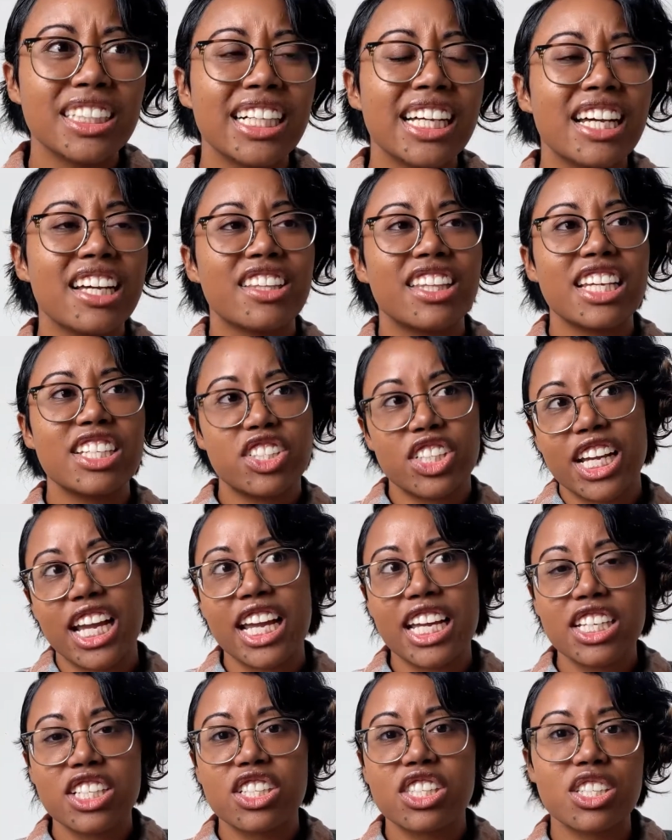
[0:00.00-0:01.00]
They
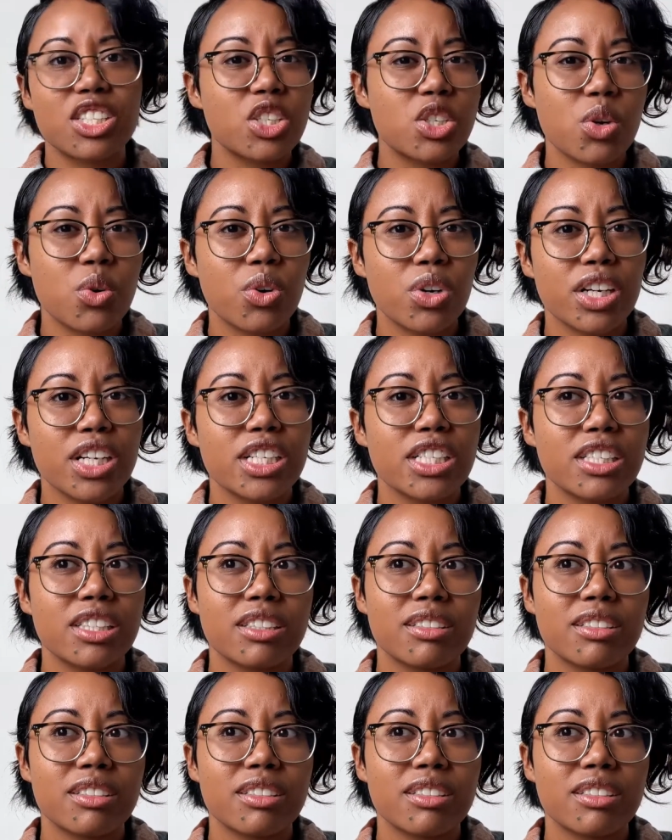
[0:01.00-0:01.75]
changed the story